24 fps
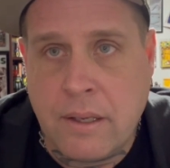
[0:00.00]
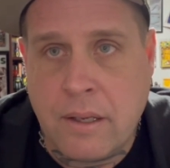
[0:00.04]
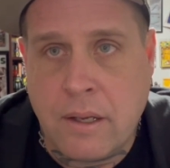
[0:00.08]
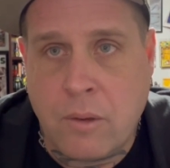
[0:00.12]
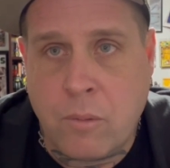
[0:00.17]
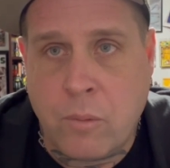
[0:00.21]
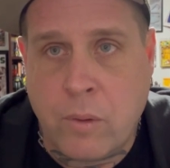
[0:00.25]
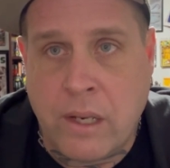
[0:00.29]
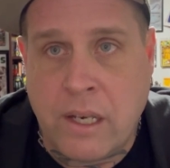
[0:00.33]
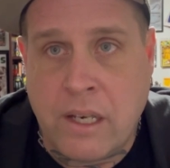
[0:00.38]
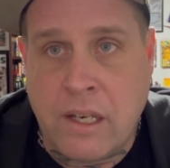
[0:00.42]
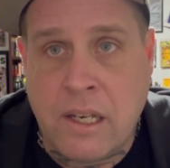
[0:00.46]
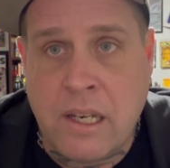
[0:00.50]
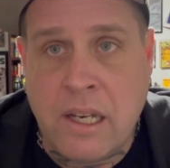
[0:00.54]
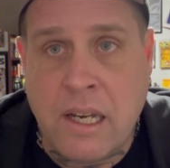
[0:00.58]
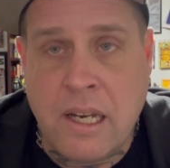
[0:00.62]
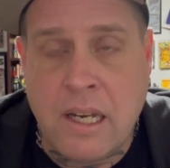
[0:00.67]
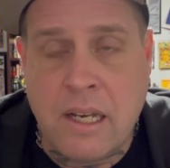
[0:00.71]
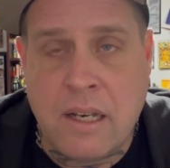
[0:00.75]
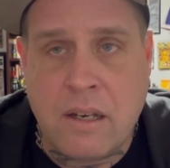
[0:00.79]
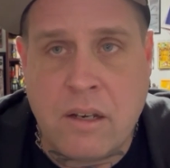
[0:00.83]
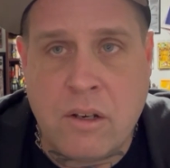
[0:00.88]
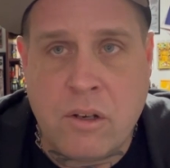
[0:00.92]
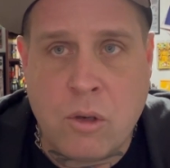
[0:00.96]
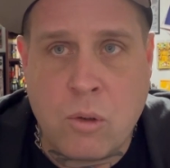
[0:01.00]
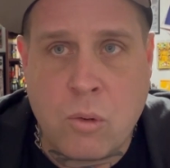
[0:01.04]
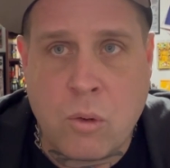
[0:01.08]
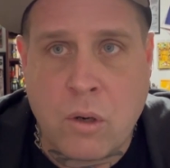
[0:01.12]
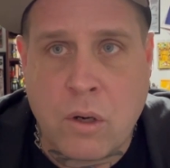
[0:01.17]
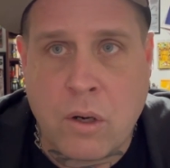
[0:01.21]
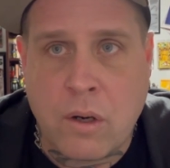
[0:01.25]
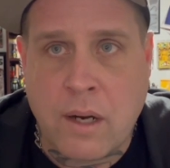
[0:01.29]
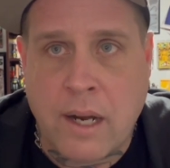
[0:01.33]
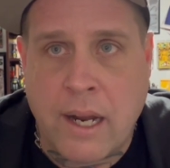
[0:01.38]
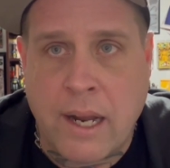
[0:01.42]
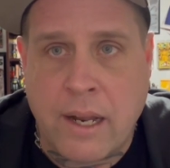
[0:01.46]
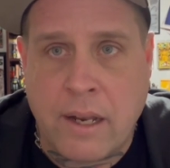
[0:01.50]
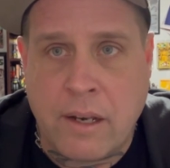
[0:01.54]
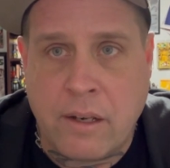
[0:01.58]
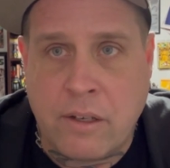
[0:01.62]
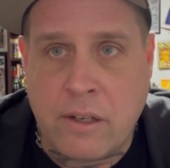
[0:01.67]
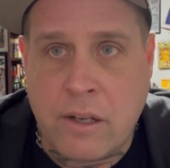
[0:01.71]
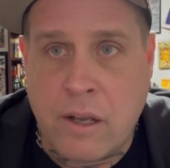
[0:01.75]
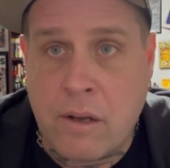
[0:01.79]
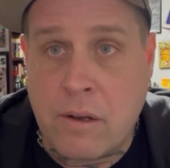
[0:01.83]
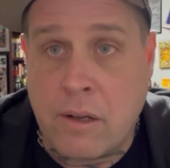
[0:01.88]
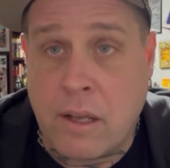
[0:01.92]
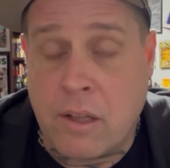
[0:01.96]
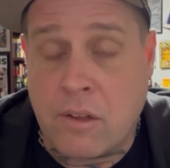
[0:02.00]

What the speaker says: we need newer and young,